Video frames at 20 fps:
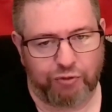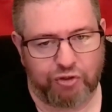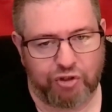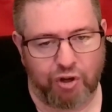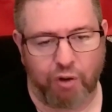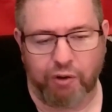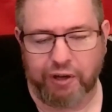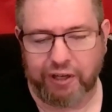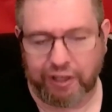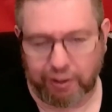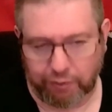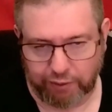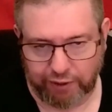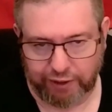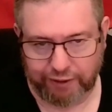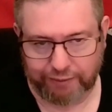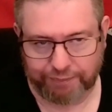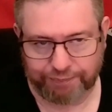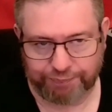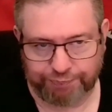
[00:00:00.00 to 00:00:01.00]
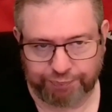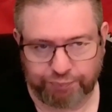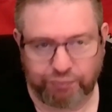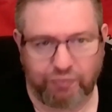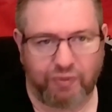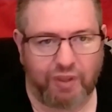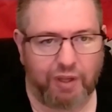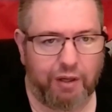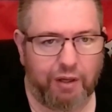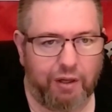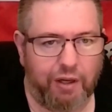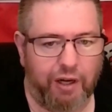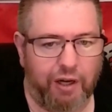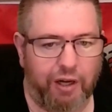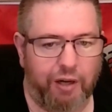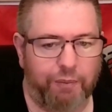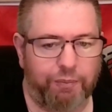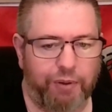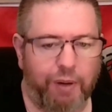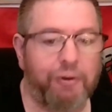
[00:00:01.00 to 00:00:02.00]
So anyway, but
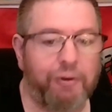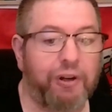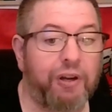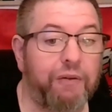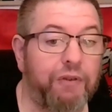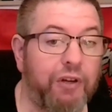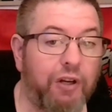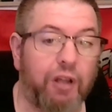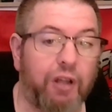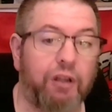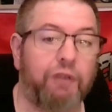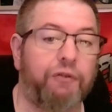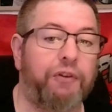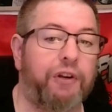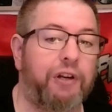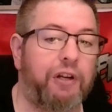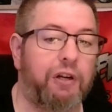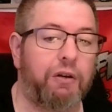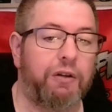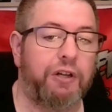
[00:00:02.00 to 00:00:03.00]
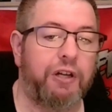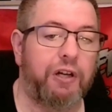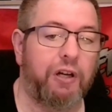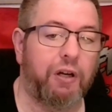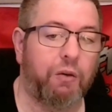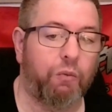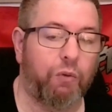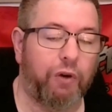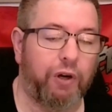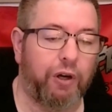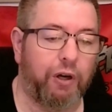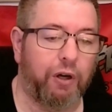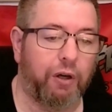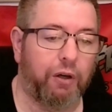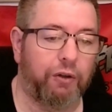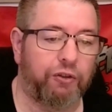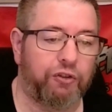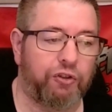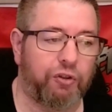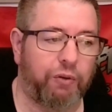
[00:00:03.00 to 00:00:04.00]
I'm going to give you another video here
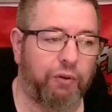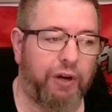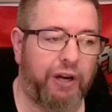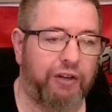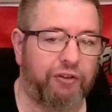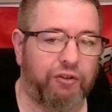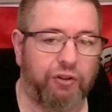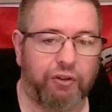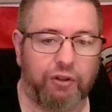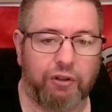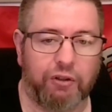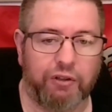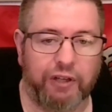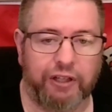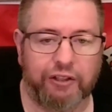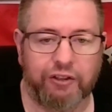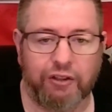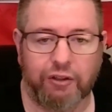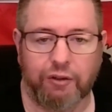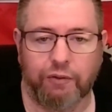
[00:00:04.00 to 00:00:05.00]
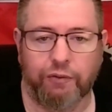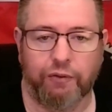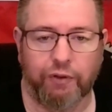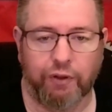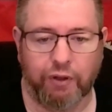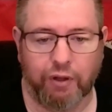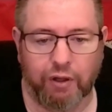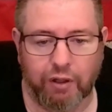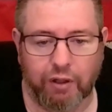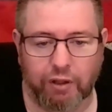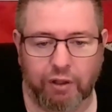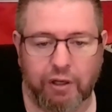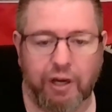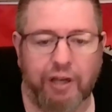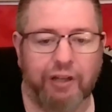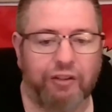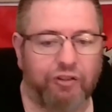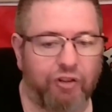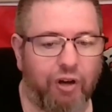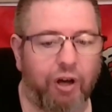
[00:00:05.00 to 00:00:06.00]
where Tarantula Collective, we're going to
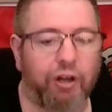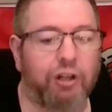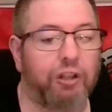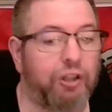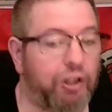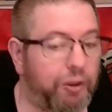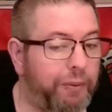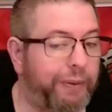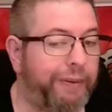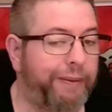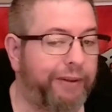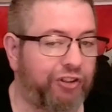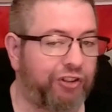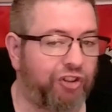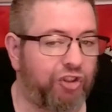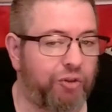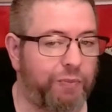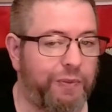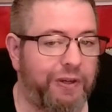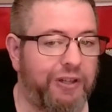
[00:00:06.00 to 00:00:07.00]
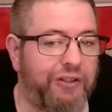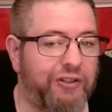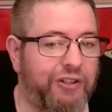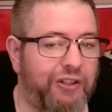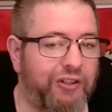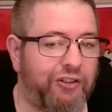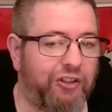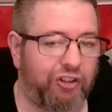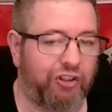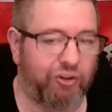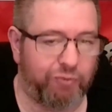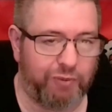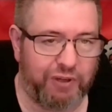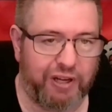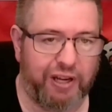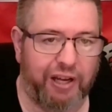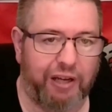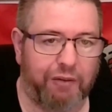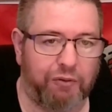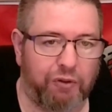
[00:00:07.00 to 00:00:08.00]
kind of talk a little bit about the species and its
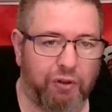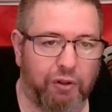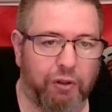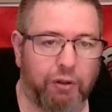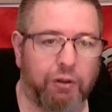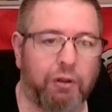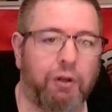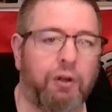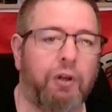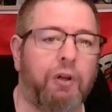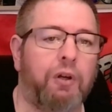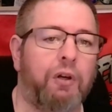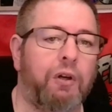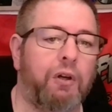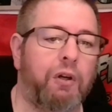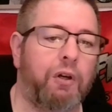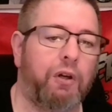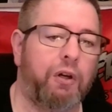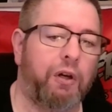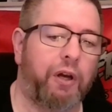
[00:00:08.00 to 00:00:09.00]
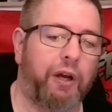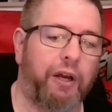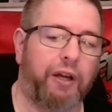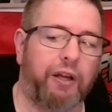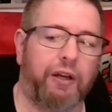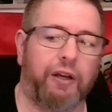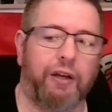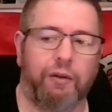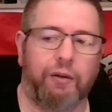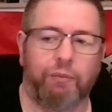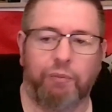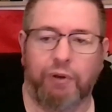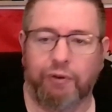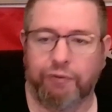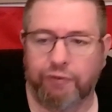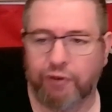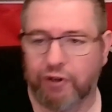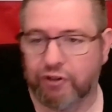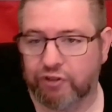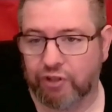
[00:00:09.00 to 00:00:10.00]
behavior.
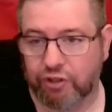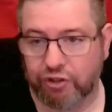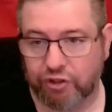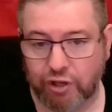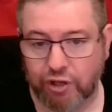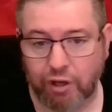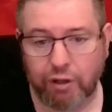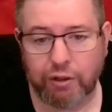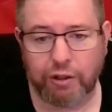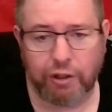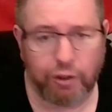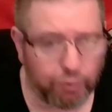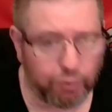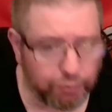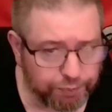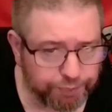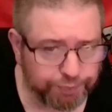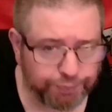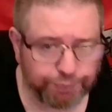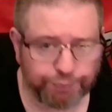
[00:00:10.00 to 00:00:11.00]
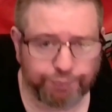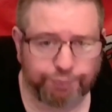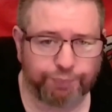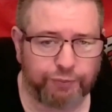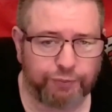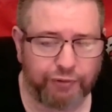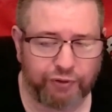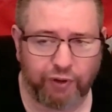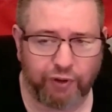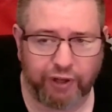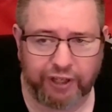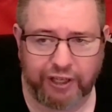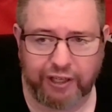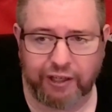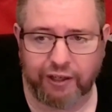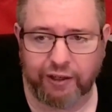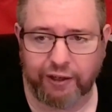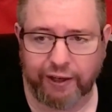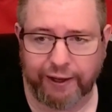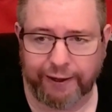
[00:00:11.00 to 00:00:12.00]
But first, I'll show you, before I
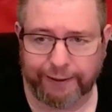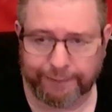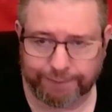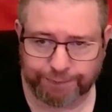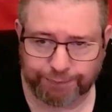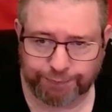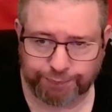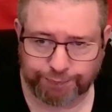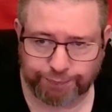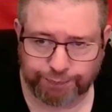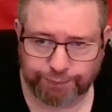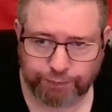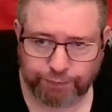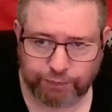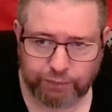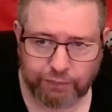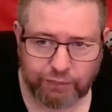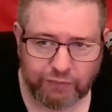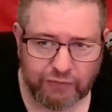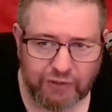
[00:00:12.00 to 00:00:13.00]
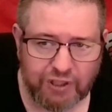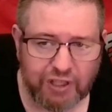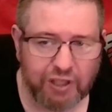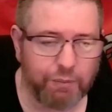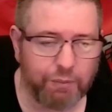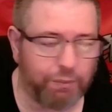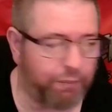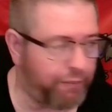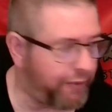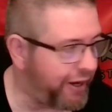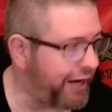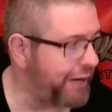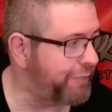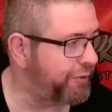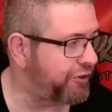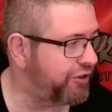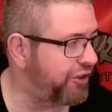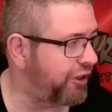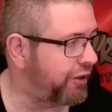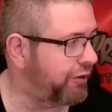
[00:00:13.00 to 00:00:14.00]
get into that, my
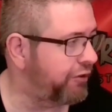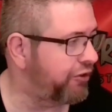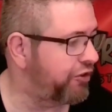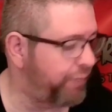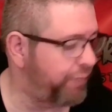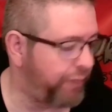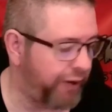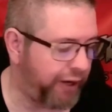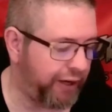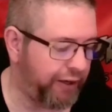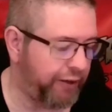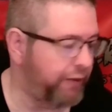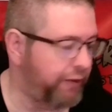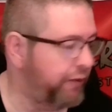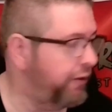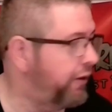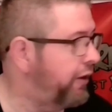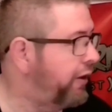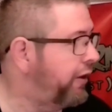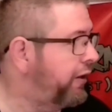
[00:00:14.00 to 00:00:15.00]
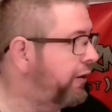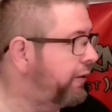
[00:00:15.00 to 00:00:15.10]
particular spider,